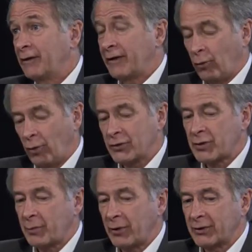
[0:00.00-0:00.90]
that once
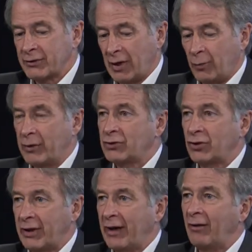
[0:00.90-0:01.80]
upon a time we
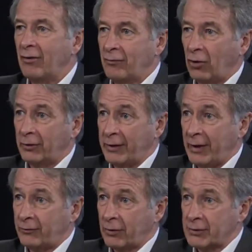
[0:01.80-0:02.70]
took care of all of
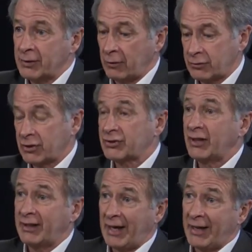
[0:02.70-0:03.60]
that for ourselves, just
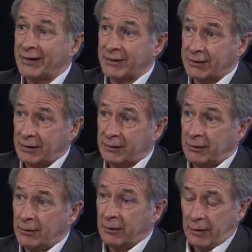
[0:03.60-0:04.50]
like Canada
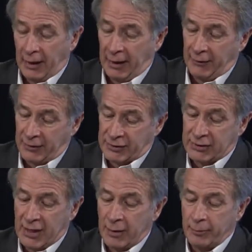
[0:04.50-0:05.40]
did. And this
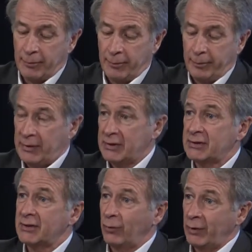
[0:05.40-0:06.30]
debt
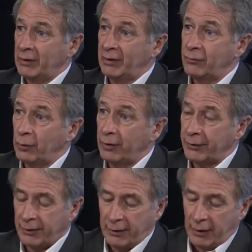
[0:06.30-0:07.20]
beast that we live
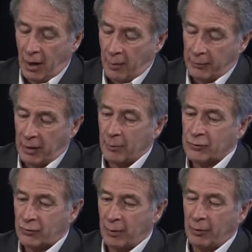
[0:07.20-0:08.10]
with um,
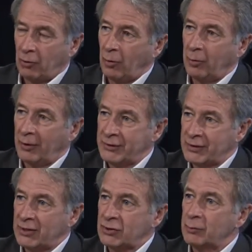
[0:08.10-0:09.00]
comes from a
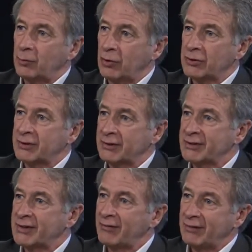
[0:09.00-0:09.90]
globalization push in the
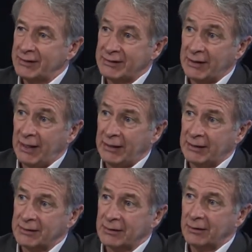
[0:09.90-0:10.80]
70s and
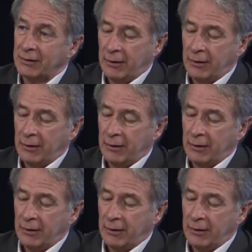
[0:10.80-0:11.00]
80s. Yeah.